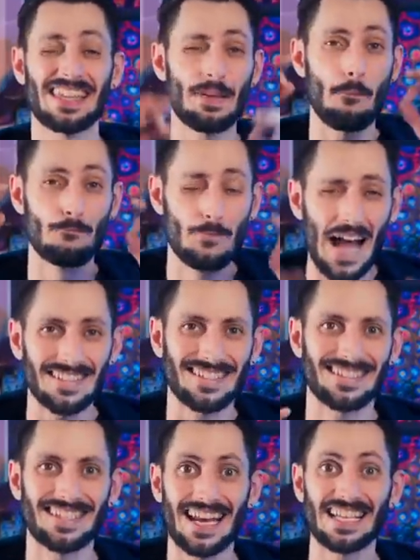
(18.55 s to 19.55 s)
the
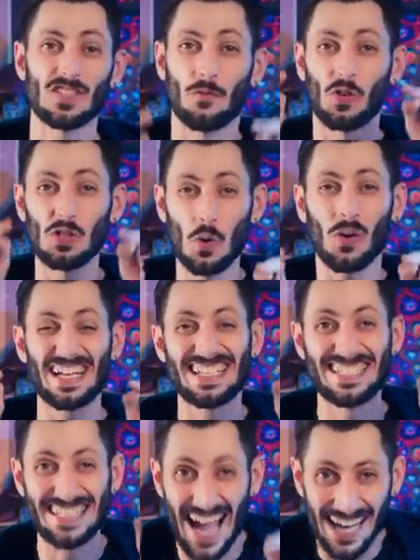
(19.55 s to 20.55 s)
best settings for your
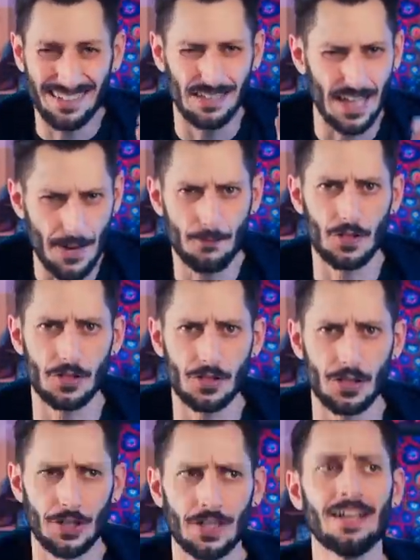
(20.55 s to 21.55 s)
exact light
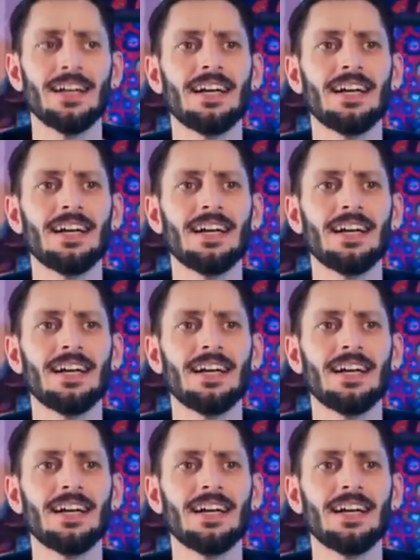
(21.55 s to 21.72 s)
fixture,